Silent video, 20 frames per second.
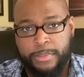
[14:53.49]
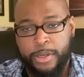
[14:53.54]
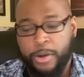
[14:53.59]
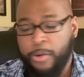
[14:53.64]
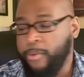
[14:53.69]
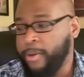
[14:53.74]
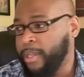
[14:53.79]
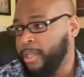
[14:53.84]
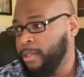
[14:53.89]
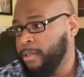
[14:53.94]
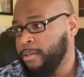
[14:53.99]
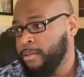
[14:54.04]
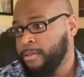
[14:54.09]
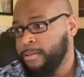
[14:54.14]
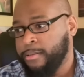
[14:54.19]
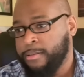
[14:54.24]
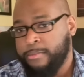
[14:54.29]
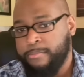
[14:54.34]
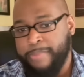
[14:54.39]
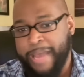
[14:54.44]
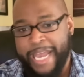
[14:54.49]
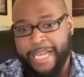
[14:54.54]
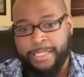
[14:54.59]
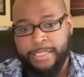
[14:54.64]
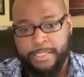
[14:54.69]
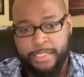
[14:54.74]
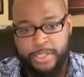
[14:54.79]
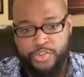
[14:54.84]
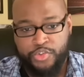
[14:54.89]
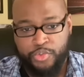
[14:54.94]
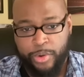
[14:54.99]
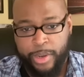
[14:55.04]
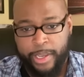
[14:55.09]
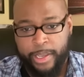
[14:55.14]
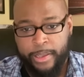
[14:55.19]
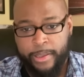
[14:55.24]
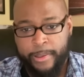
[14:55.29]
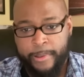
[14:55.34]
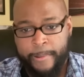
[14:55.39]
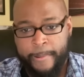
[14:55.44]
going back to
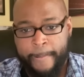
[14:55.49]
Detroit.